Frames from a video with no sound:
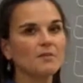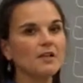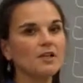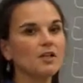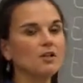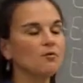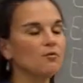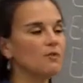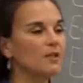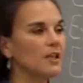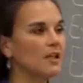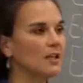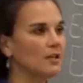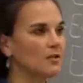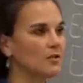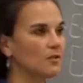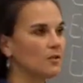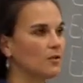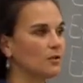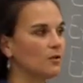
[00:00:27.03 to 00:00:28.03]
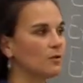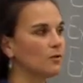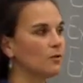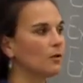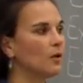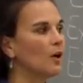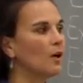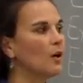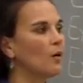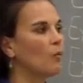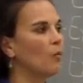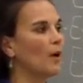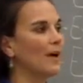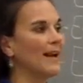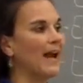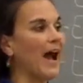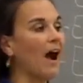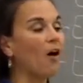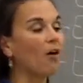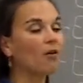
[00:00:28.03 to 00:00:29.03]
should be unique to
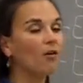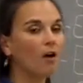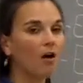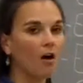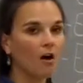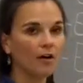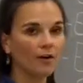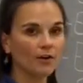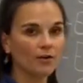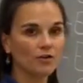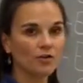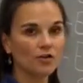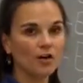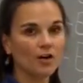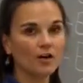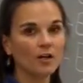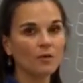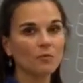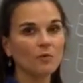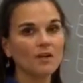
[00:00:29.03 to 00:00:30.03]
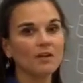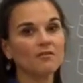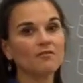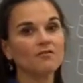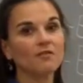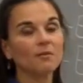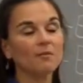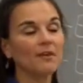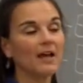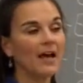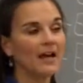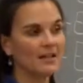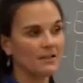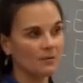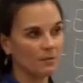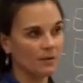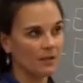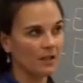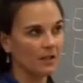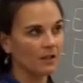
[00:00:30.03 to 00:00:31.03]
what alcohol you're starting with from
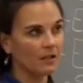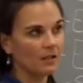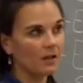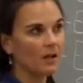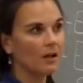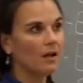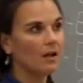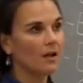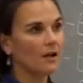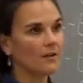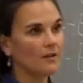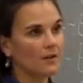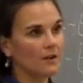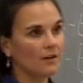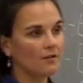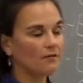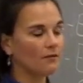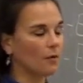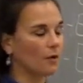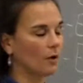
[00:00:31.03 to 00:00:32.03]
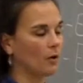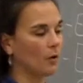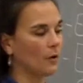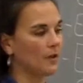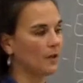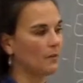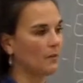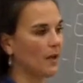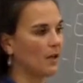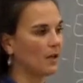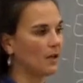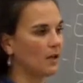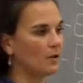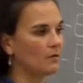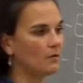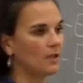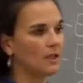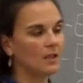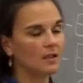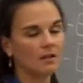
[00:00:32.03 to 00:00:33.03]
last week, and therefore we're going to make
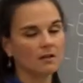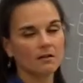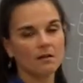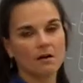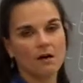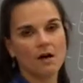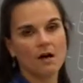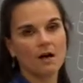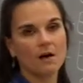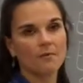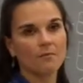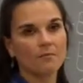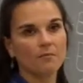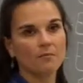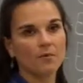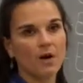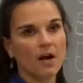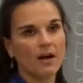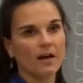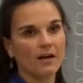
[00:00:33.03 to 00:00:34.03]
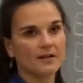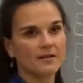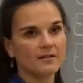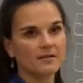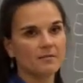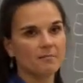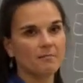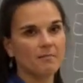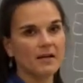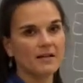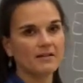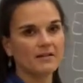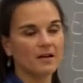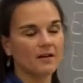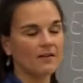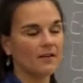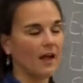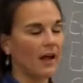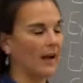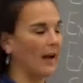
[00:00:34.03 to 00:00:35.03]
unique um, products based
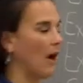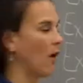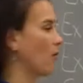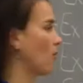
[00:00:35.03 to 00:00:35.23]
on that